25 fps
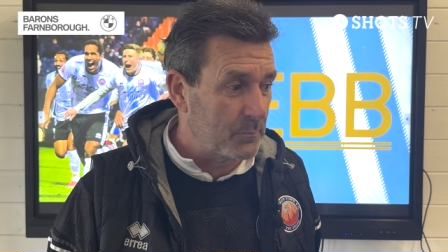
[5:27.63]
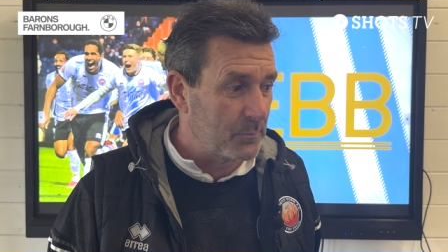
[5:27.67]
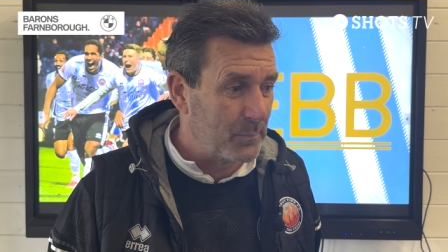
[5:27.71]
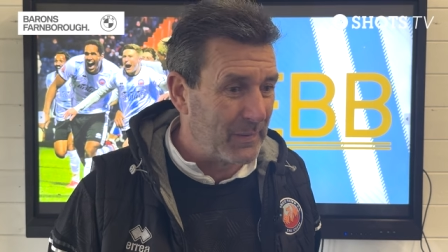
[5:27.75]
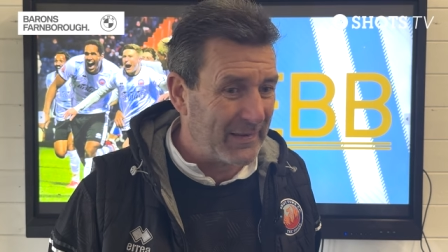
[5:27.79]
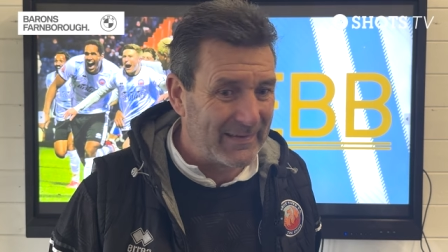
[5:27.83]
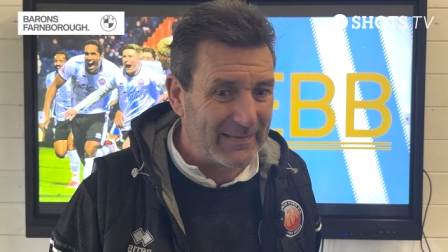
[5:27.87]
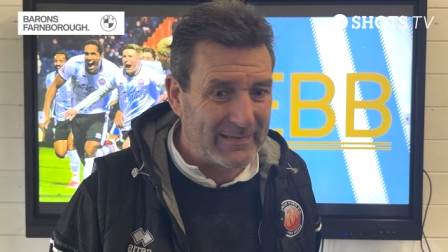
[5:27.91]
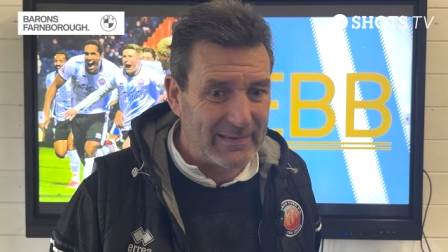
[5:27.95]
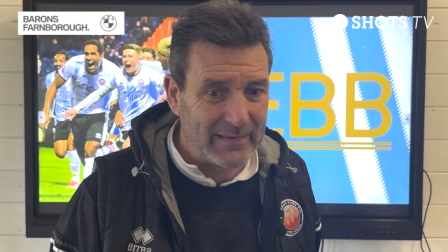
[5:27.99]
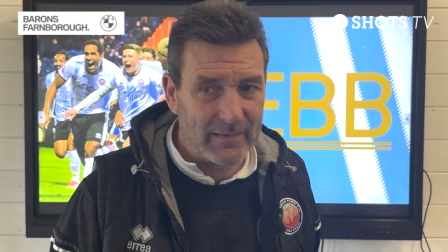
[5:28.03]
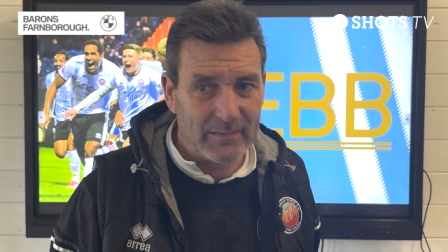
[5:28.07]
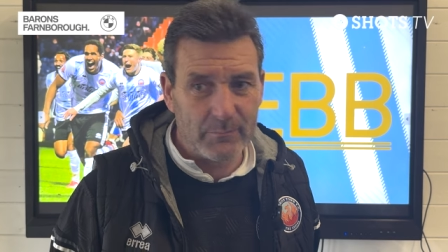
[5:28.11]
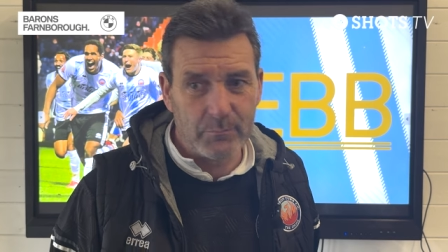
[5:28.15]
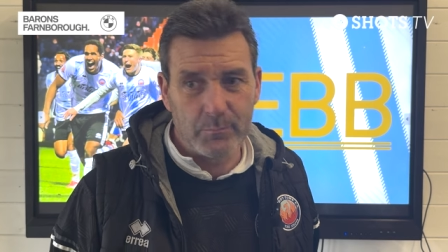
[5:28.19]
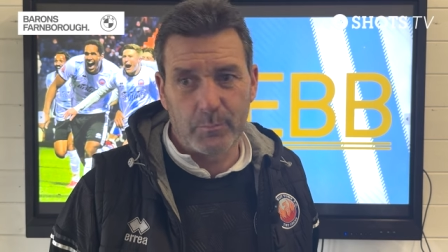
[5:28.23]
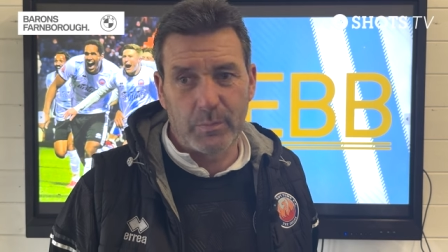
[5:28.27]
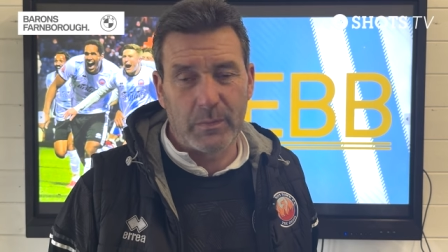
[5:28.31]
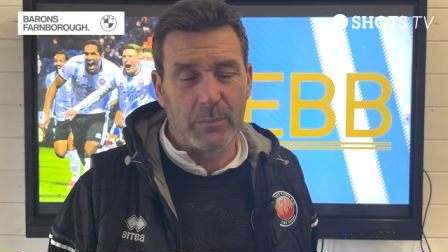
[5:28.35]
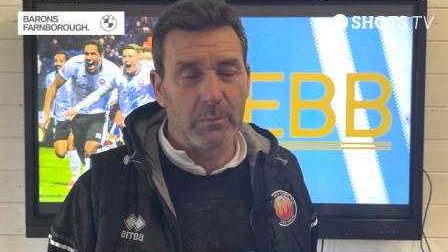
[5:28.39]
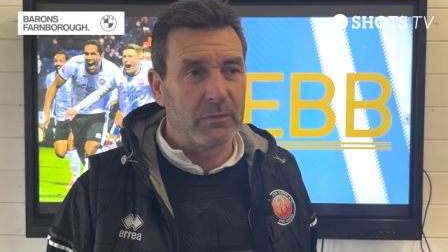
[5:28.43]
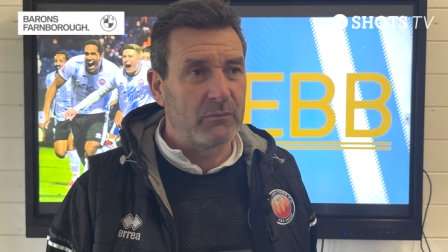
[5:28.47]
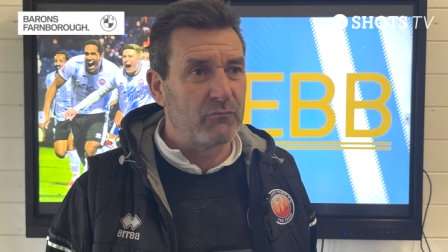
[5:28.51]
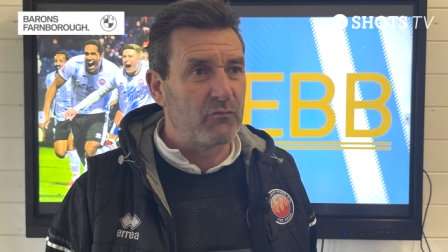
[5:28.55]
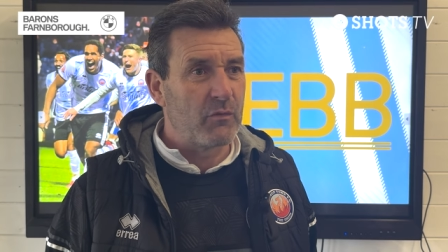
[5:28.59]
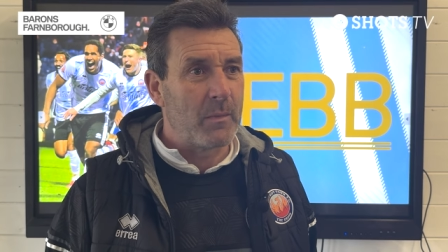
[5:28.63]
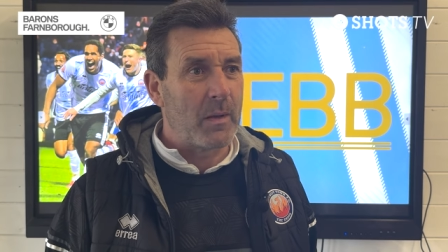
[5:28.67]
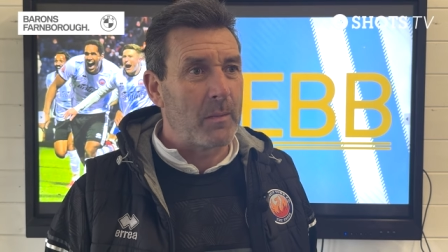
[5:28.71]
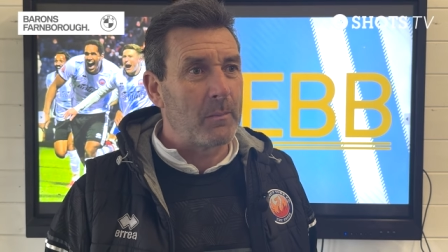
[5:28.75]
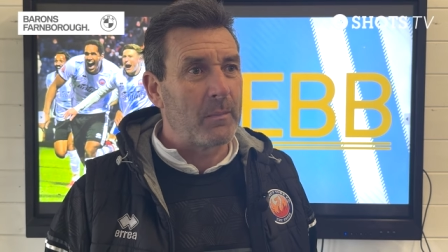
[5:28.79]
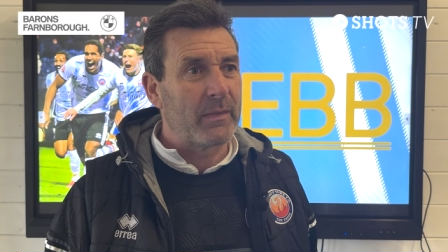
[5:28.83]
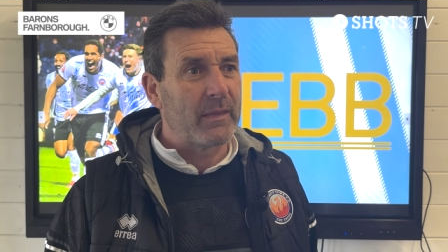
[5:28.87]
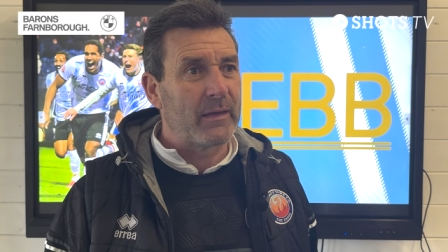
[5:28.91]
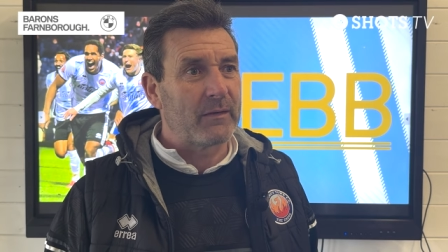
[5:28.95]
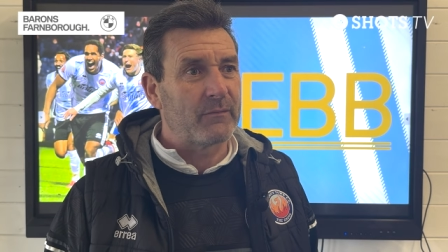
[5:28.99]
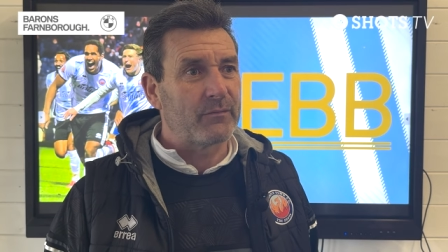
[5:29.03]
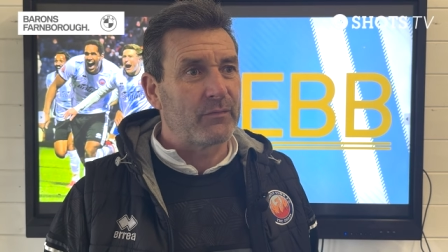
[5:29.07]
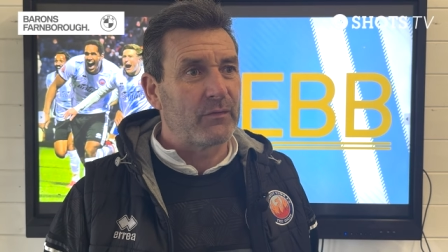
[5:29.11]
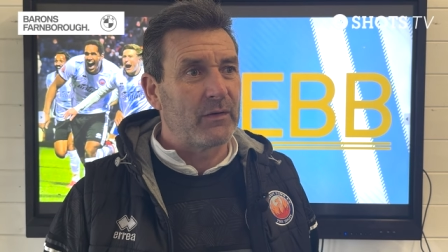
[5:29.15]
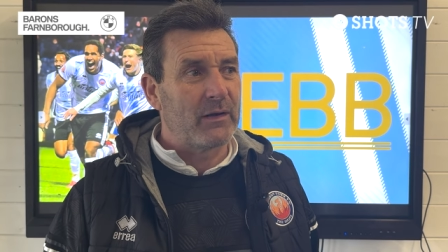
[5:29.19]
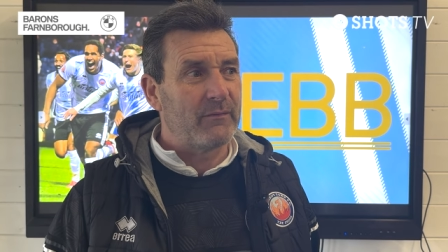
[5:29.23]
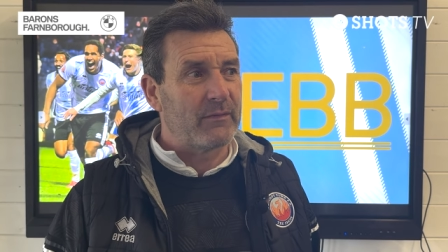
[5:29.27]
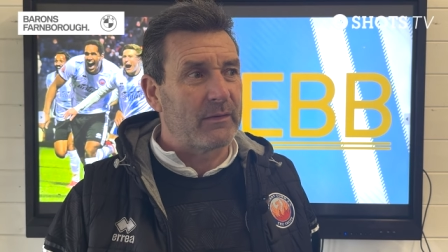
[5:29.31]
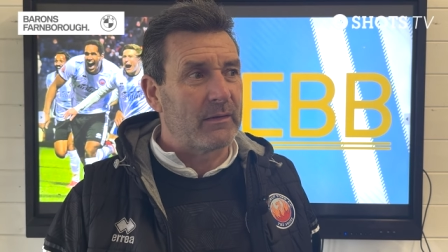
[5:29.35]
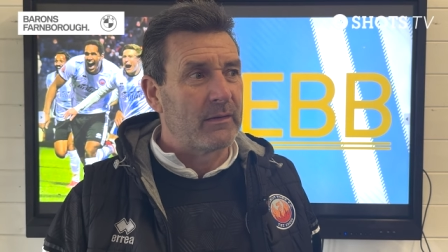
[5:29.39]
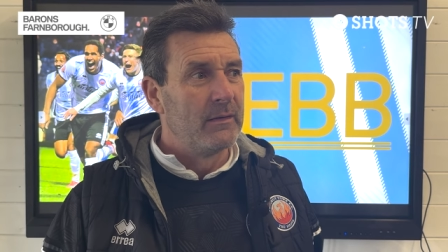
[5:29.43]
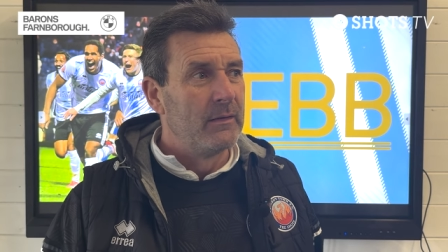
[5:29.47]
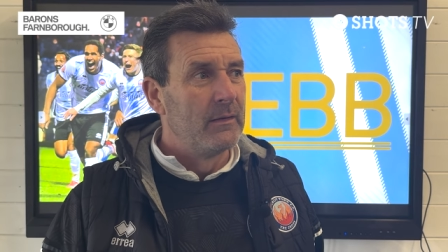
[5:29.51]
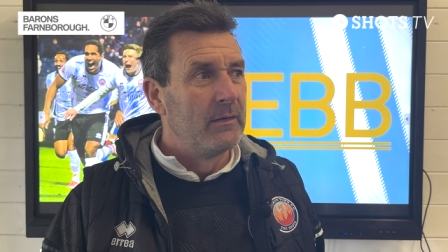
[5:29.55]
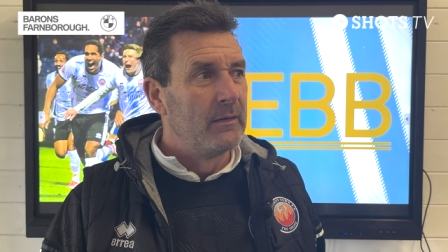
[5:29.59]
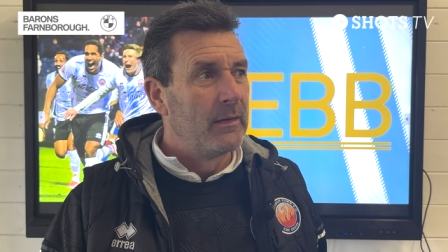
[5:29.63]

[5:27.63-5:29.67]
big day, people remember that forever.